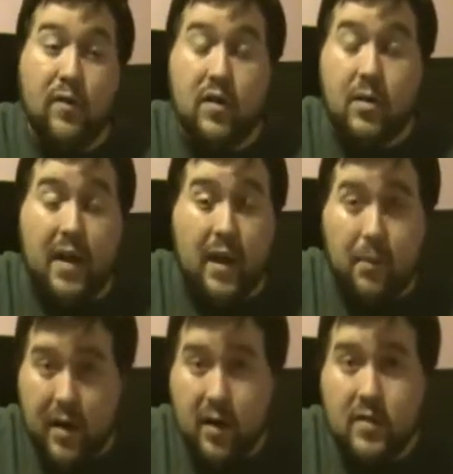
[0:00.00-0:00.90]
don't know if they're going to make an
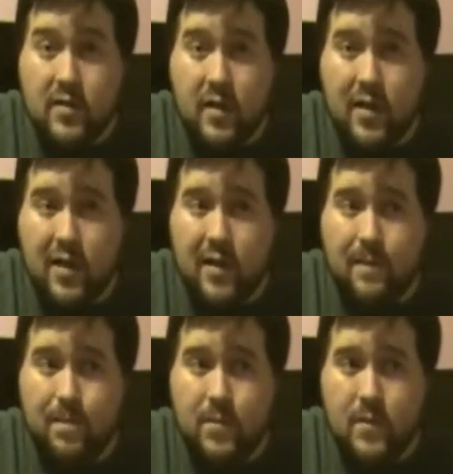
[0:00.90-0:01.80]
appearance in
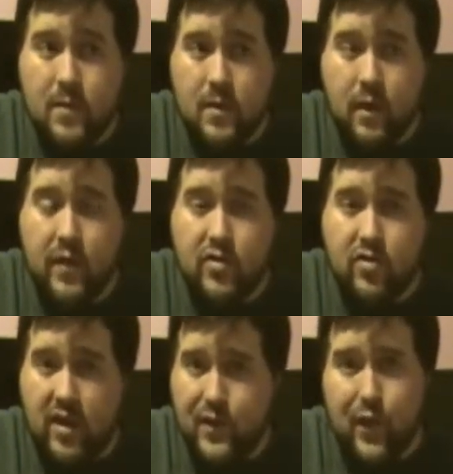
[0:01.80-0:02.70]

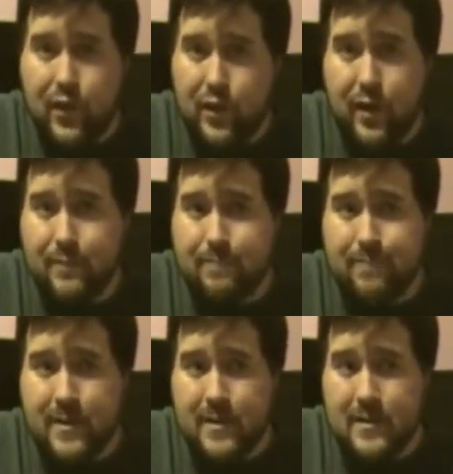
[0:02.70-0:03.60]
Avengers Age of Ultron.
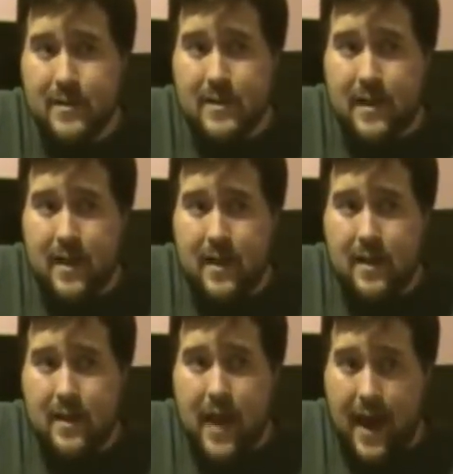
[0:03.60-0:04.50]

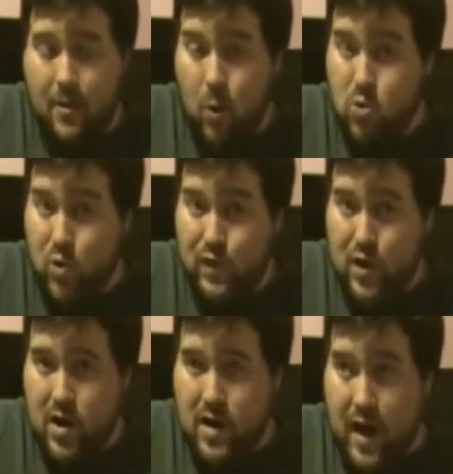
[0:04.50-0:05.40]
I don't know if
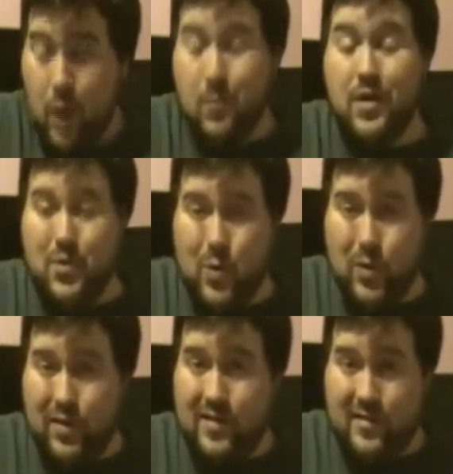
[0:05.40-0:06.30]
they are. I hope they
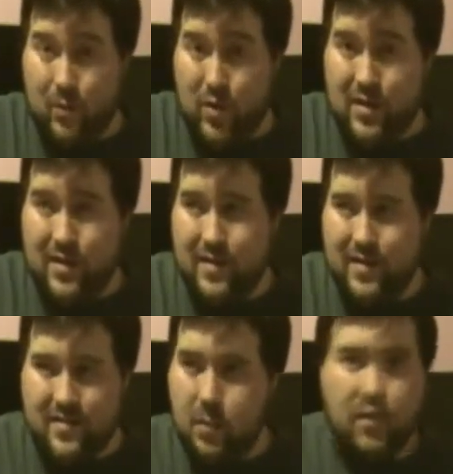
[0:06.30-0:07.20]
do, or at least some of
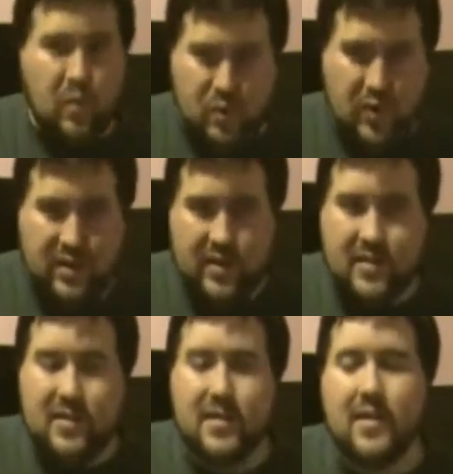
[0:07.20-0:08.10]
them do at
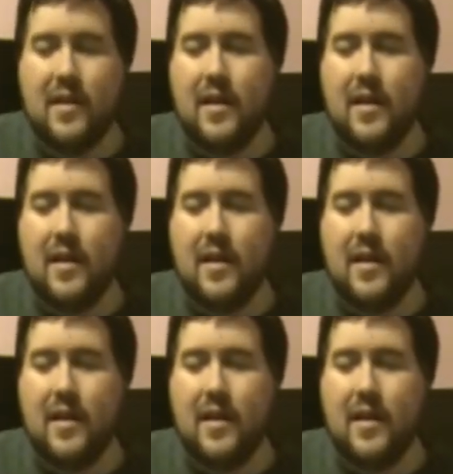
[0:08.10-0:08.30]
least.